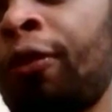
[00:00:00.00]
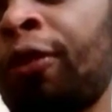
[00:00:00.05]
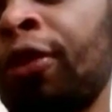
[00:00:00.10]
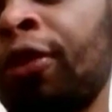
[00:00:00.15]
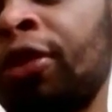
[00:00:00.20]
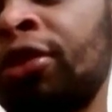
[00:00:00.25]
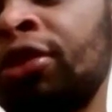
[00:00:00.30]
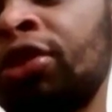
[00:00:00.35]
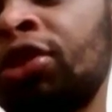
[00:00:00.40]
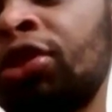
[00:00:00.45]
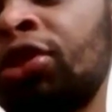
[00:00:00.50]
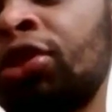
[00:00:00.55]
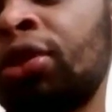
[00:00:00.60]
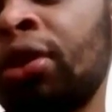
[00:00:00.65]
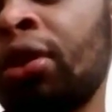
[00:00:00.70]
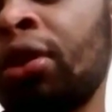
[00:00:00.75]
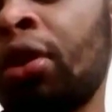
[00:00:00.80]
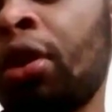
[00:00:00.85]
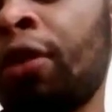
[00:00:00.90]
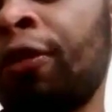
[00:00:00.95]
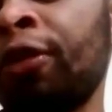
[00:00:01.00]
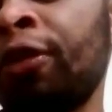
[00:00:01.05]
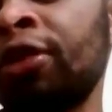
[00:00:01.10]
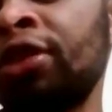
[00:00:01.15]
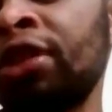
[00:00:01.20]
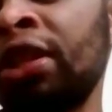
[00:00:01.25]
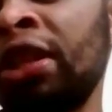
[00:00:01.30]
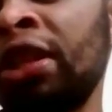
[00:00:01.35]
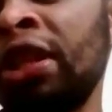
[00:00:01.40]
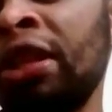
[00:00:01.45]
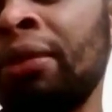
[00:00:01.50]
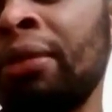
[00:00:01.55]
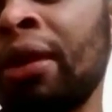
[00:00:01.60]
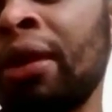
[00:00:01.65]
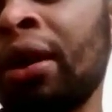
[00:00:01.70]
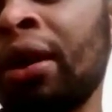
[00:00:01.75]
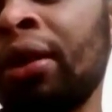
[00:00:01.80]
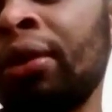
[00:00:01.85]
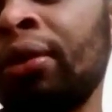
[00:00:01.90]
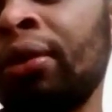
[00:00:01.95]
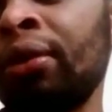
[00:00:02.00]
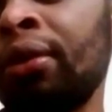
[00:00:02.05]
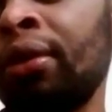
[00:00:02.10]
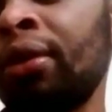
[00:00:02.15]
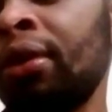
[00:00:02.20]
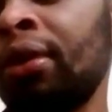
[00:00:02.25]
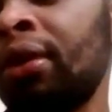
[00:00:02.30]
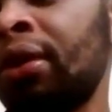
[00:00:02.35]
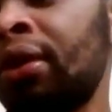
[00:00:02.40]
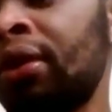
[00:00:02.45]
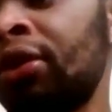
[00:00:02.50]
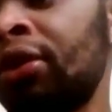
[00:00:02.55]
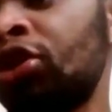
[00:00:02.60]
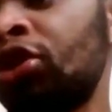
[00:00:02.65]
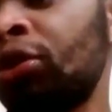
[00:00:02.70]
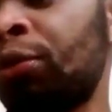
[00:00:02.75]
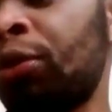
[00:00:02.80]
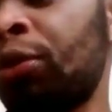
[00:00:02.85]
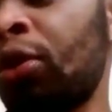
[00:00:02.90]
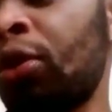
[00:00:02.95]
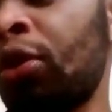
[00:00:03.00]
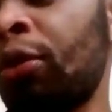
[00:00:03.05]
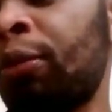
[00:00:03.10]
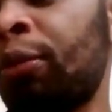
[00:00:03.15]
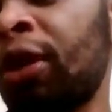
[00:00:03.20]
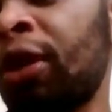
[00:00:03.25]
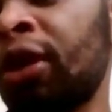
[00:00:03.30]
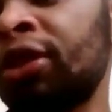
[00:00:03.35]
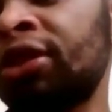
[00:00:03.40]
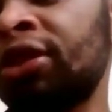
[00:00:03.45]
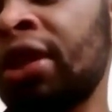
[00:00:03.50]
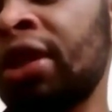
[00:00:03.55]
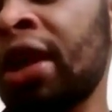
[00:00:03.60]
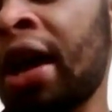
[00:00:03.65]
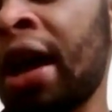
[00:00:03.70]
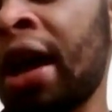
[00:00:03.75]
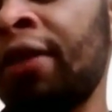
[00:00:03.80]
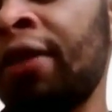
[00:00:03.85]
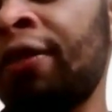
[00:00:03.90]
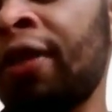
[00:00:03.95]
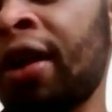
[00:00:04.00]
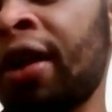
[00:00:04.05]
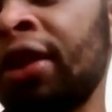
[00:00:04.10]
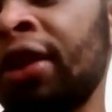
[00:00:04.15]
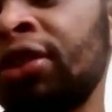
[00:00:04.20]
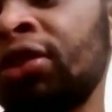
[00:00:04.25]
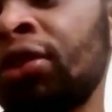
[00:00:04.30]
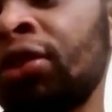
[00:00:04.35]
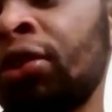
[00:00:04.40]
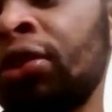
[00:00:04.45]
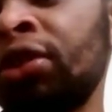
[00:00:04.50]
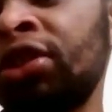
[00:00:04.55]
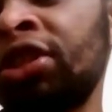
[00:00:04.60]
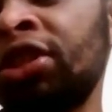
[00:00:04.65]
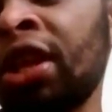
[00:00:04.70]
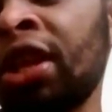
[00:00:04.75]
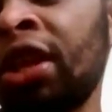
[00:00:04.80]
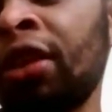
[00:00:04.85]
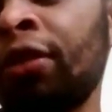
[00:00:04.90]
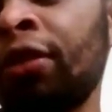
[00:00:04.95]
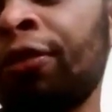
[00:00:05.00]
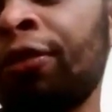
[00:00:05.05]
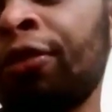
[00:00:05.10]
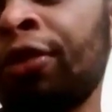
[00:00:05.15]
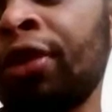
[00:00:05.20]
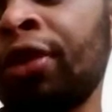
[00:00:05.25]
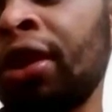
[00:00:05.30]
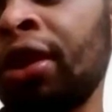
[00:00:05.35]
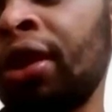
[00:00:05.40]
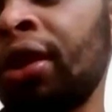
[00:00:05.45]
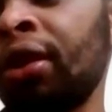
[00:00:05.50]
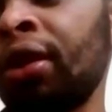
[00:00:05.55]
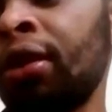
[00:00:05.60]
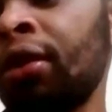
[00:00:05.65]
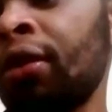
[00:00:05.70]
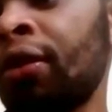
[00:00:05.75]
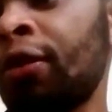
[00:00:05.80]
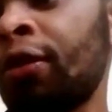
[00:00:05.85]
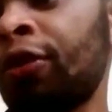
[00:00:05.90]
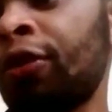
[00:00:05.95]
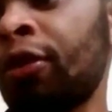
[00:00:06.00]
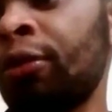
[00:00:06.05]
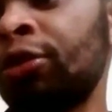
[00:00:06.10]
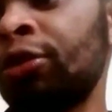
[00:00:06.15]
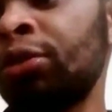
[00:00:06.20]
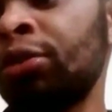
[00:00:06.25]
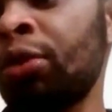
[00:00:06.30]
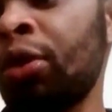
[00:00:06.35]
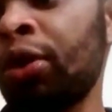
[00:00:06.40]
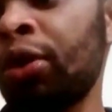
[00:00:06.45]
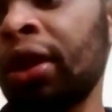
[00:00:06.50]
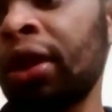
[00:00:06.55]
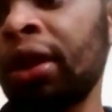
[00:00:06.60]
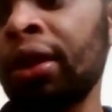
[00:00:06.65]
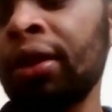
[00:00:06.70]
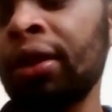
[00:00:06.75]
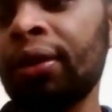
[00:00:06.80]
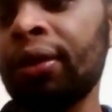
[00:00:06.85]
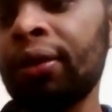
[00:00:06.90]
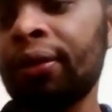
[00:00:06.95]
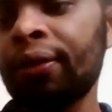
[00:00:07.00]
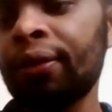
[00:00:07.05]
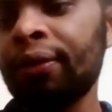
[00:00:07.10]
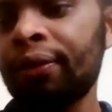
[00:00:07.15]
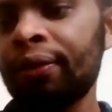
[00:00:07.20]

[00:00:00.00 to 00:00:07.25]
offers offers email support plus advice on staying free from smoking.